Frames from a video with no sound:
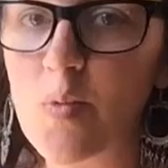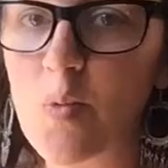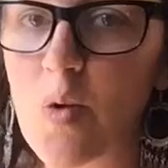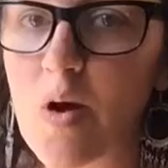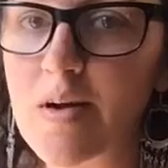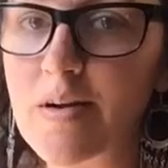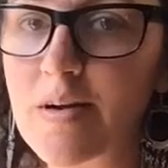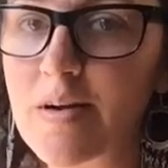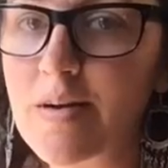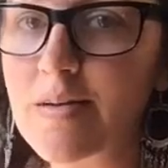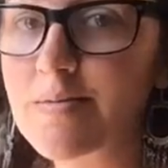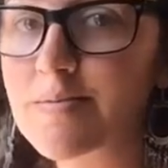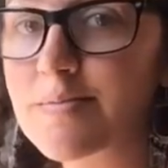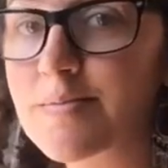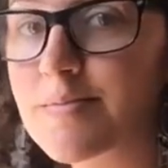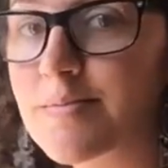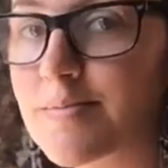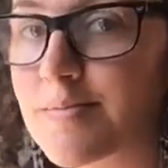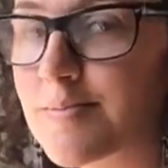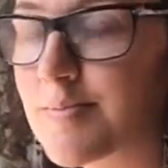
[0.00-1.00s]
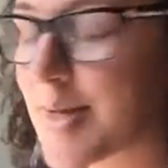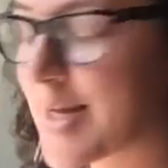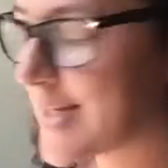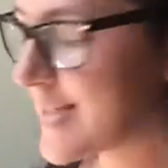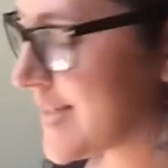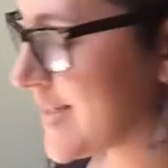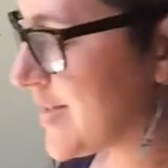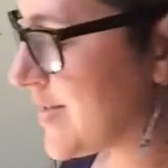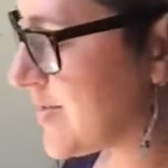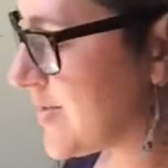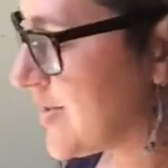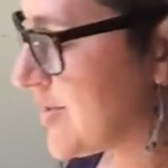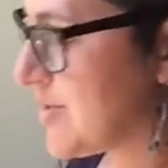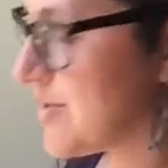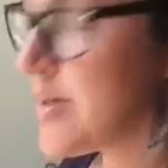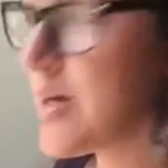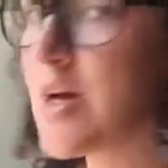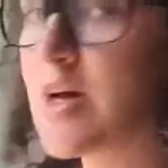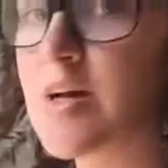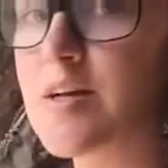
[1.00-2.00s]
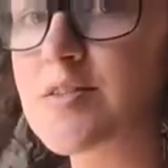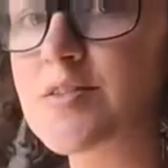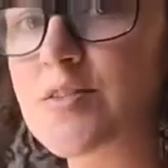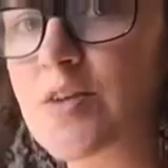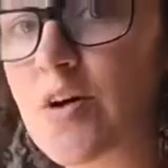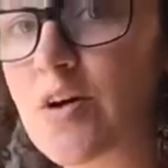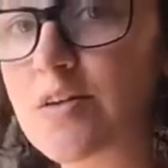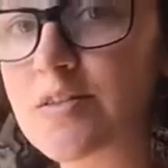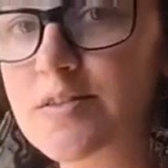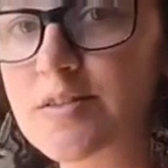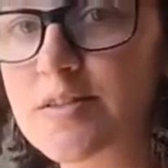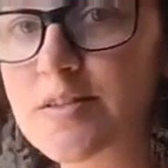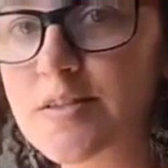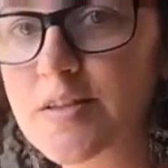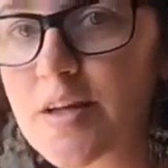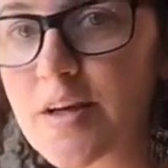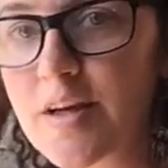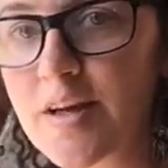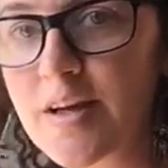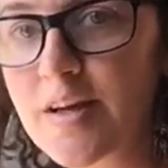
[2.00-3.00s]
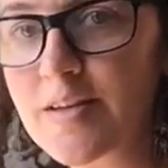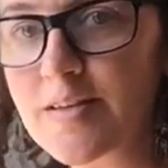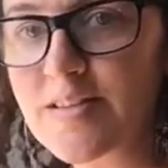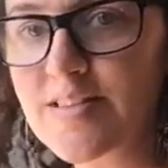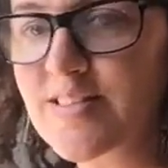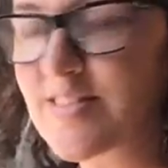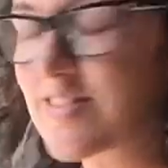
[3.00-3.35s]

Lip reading: water painting you do. Salt, this